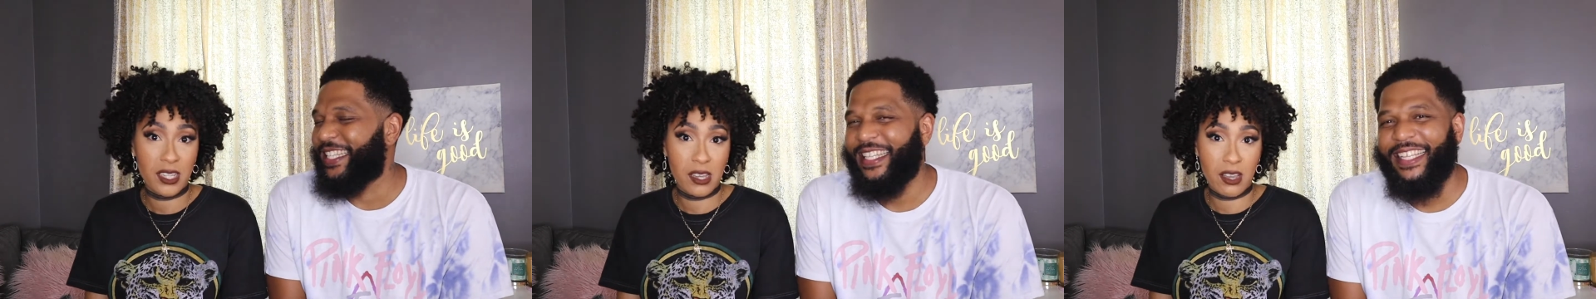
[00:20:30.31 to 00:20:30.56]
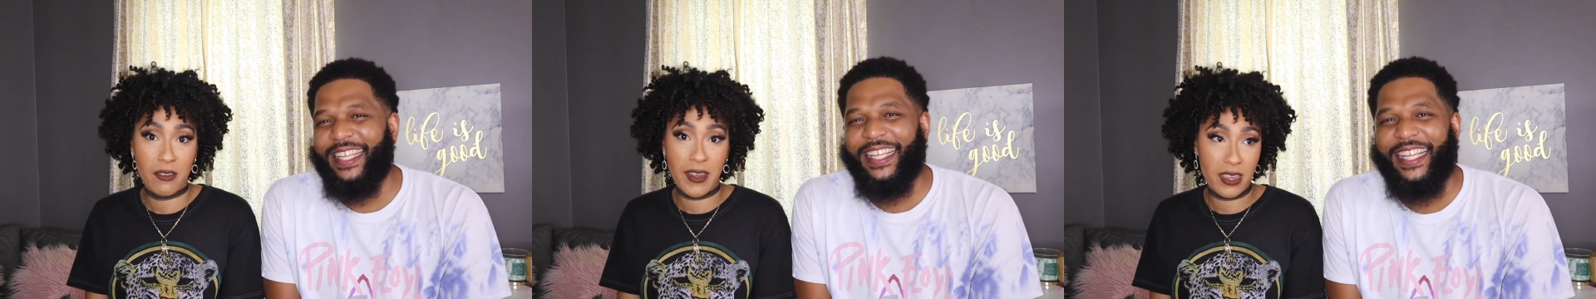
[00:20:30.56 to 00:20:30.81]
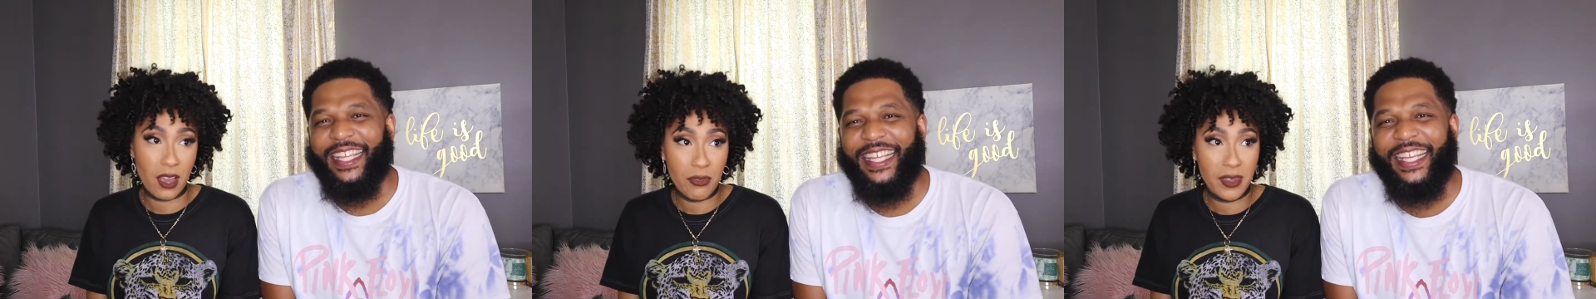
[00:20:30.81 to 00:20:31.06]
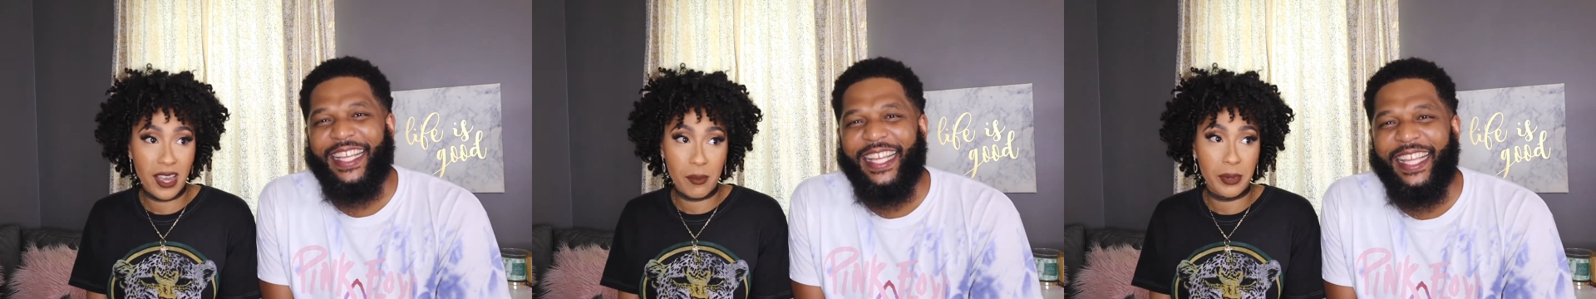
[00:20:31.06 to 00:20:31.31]
Speaker 1: to tell y'all that. Y'all
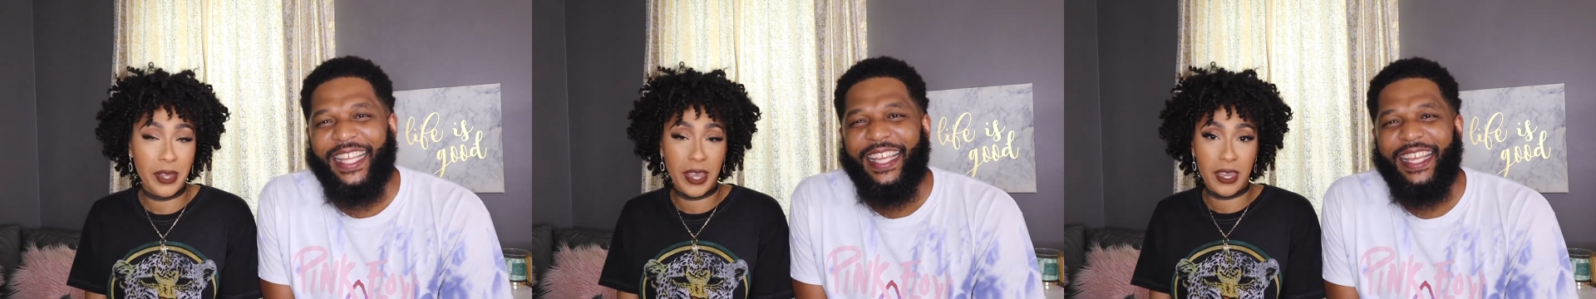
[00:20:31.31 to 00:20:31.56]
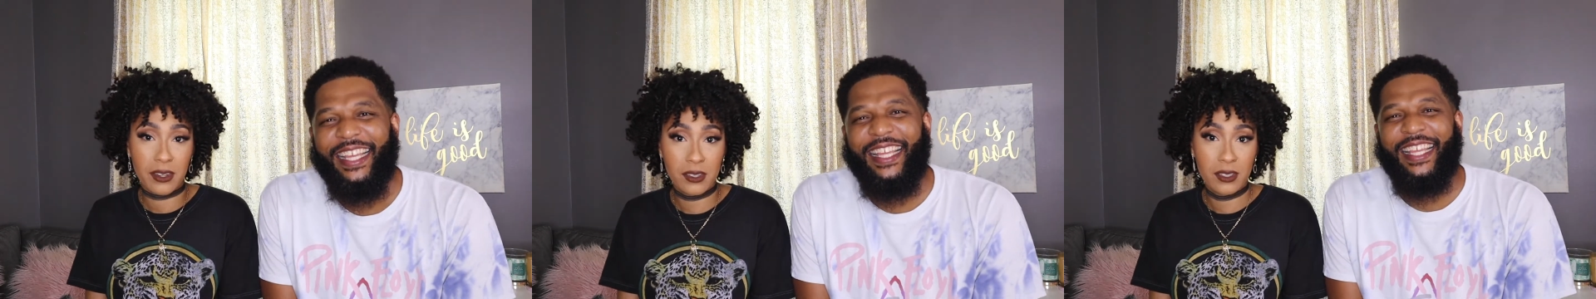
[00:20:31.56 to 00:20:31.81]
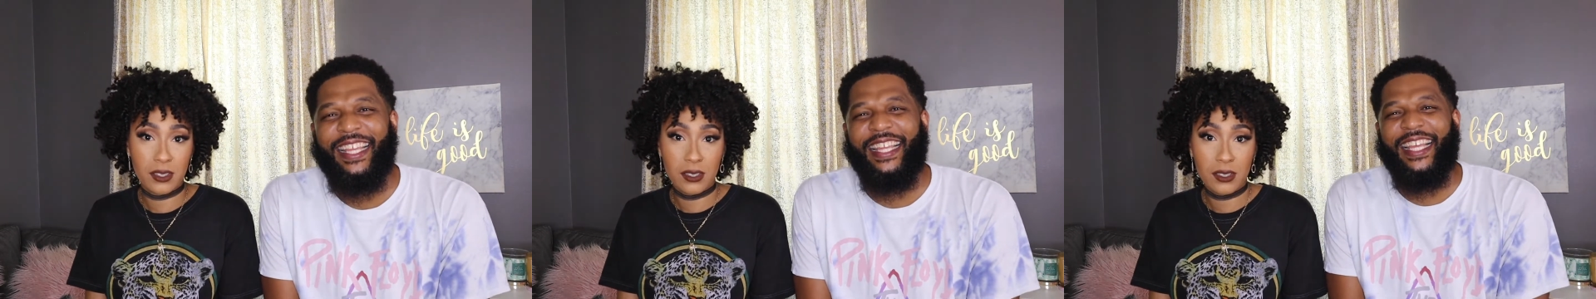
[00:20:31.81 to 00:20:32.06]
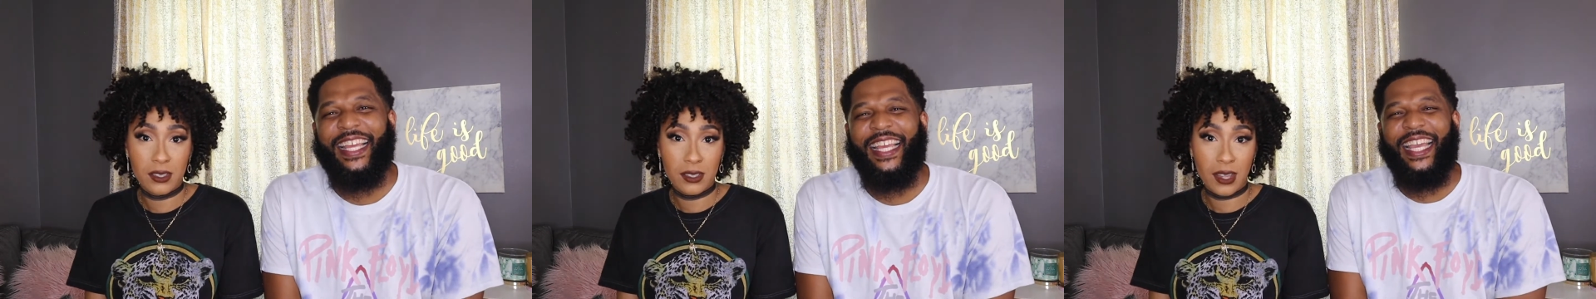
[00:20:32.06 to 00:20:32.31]
think I'm playing.
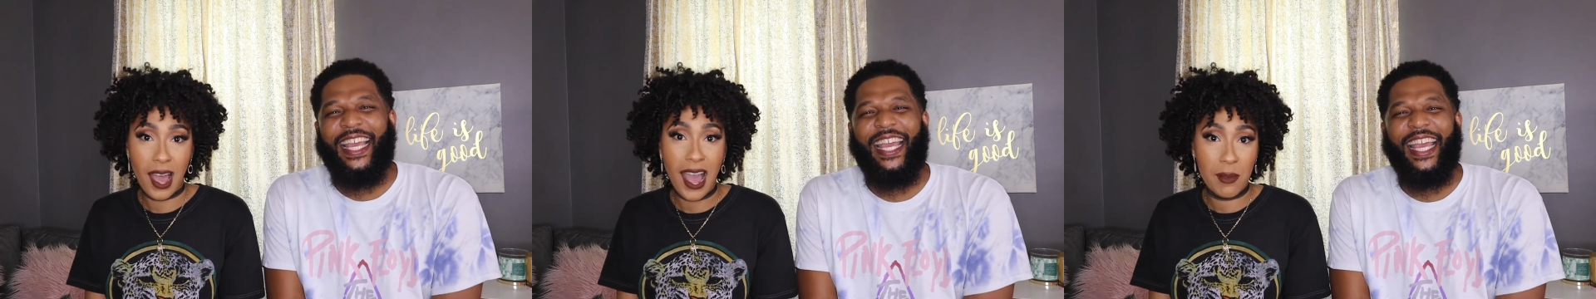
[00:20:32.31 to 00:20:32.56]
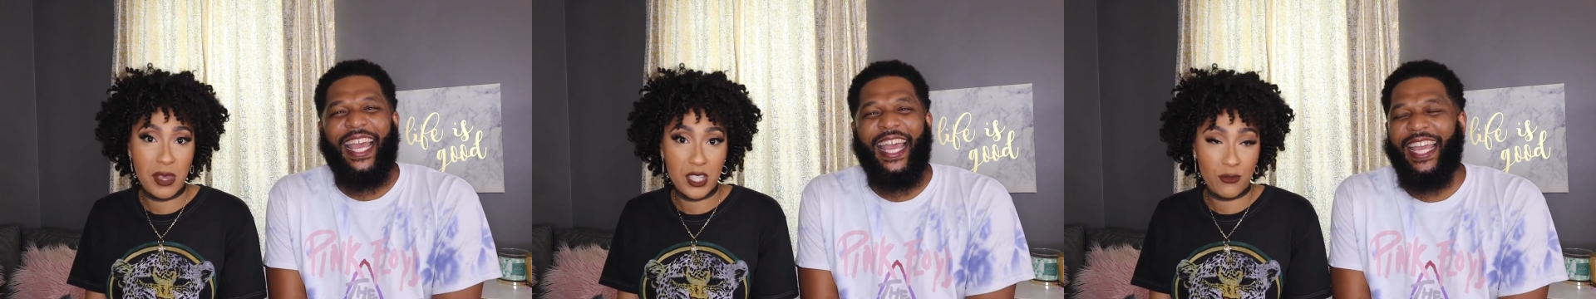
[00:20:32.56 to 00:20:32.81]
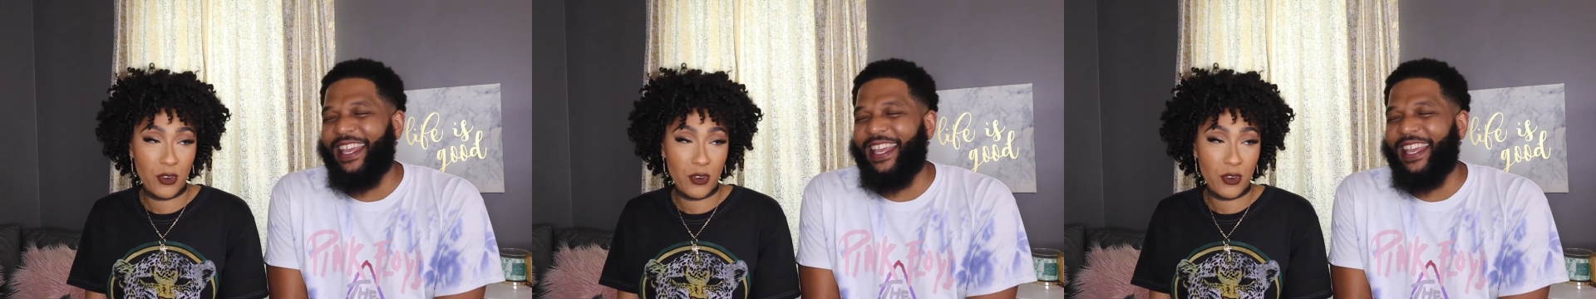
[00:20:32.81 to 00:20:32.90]
I'm his